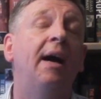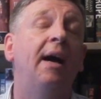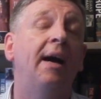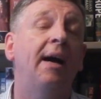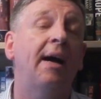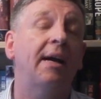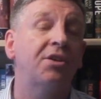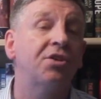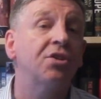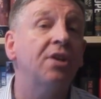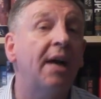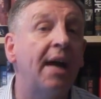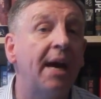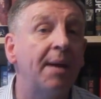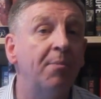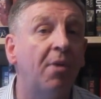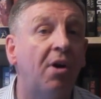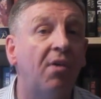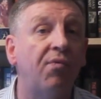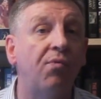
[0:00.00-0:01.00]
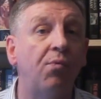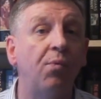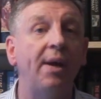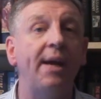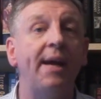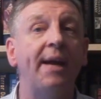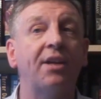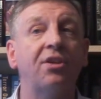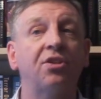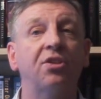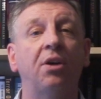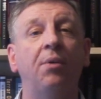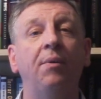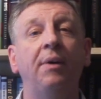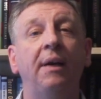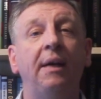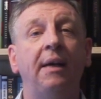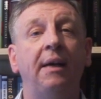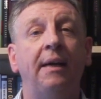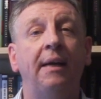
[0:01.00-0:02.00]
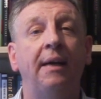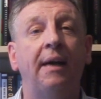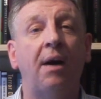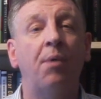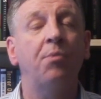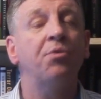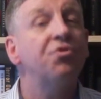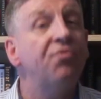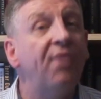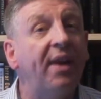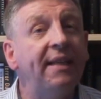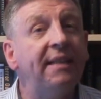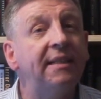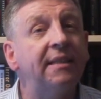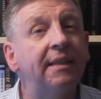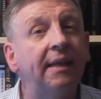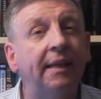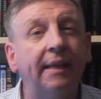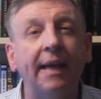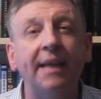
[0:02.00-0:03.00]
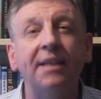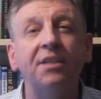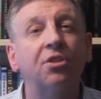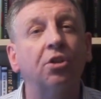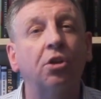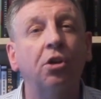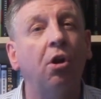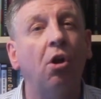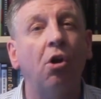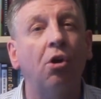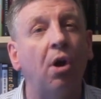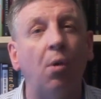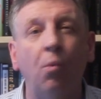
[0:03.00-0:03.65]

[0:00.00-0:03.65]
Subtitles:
I had time off work, so I was racing against the clock.